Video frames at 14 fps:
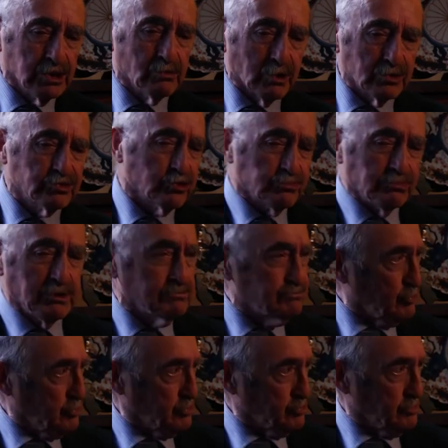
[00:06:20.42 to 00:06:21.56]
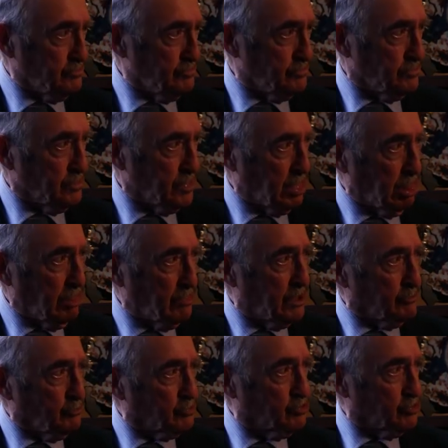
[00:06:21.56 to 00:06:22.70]
wanted to be a poet.
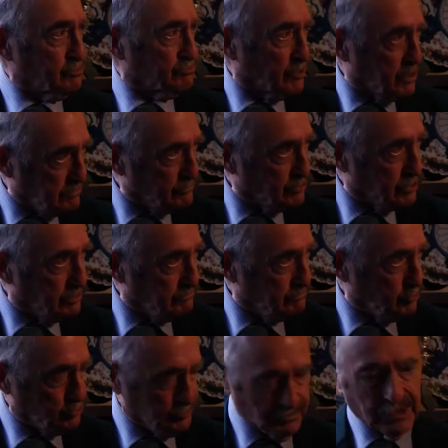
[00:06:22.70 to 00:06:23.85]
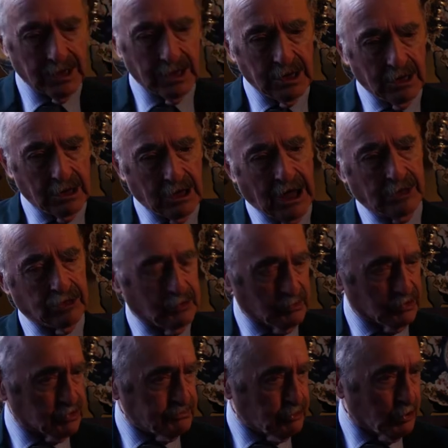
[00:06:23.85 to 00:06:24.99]
That was his primary ambition. And it
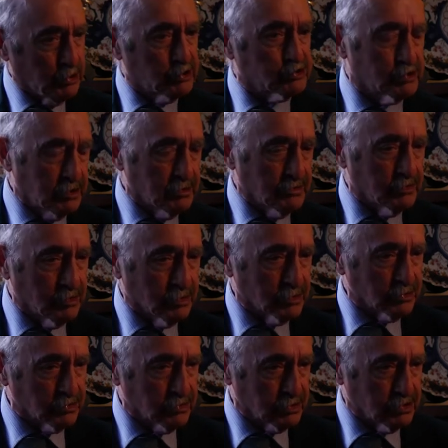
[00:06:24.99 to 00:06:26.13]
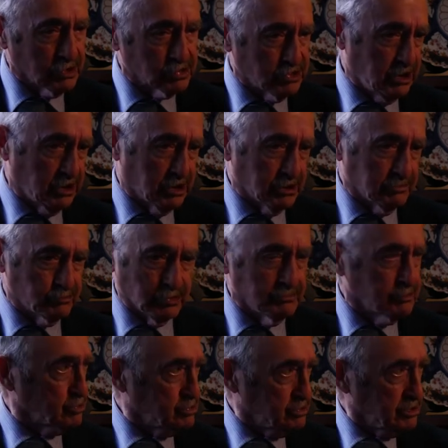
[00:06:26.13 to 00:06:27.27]
was the poetry, of course, that had taken him to
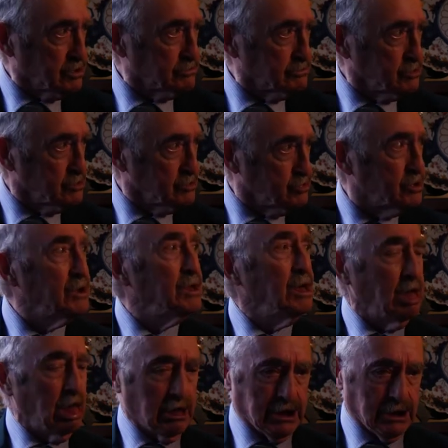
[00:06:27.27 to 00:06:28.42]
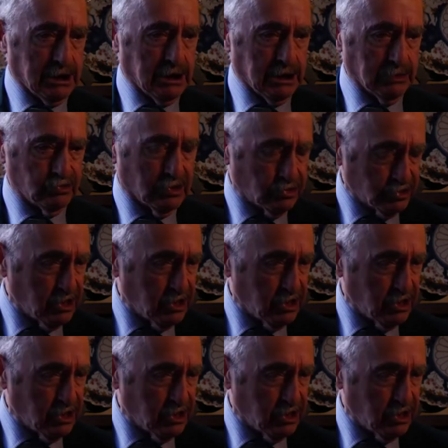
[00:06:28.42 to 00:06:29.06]
McDermott and had